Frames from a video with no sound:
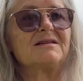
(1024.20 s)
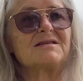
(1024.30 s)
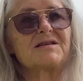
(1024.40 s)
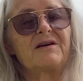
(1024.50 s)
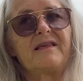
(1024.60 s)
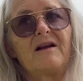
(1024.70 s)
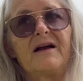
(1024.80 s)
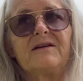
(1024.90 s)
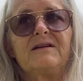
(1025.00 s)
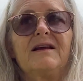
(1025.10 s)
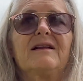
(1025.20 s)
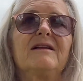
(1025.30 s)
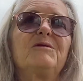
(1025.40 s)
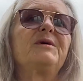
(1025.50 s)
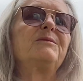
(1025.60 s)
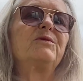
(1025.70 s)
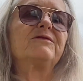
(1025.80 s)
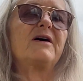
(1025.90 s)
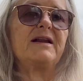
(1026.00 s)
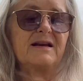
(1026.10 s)
just so that I could get a little bit more
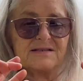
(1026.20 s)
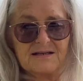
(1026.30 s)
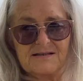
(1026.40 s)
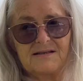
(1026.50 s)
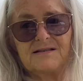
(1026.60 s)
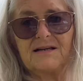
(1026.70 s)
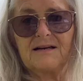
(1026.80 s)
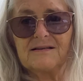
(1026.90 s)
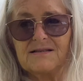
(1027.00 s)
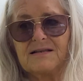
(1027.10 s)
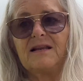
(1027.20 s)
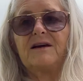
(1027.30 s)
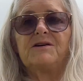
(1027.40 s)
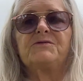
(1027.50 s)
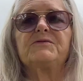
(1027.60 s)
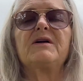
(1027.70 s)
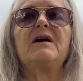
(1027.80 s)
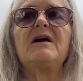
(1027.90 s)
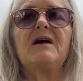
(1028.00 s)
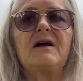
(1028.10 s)
financial assistance to live.
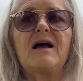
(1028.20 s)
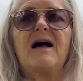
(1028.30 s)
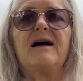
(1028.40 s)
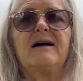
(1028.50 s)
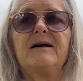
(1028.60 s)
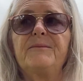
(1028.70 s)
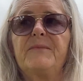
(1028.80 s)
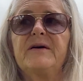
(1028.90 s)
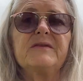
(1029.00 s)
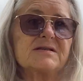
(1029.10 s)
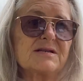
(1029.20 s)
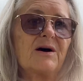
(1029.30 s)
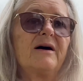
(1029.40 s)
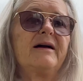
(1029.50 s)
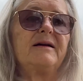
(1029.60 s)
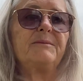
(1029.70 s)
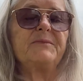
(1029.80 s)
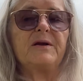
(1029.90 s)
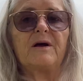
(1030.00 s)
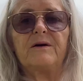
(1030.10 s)
In this time,
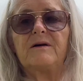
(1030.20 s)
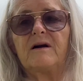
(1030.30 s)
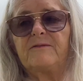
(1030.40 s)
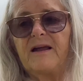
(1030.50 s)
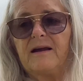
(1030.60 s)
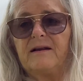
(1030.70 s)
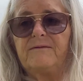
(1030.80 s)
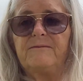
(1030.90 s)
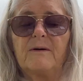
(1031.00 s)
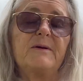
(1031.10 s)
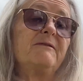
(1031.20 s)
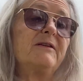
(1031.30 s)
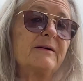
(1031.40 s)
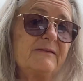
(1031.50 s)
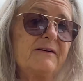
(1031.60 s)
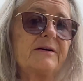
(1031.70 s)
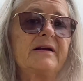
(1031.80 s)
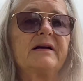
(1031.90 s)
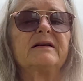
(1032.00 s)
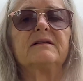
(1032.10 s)
I've been very,
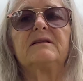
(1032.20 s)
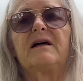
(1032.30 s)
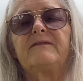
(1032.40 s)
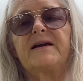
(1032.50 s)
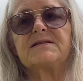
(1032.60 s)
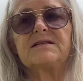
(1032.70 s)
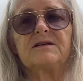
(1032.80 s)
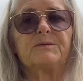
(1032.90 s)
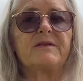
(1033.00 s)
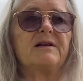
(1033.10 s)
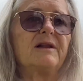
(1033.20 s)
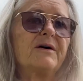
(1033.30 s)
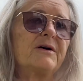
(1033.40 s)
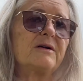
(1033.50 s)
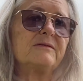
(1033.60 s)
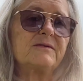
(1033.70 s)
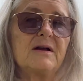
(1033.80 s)
very ill. I've had to deal with a lot of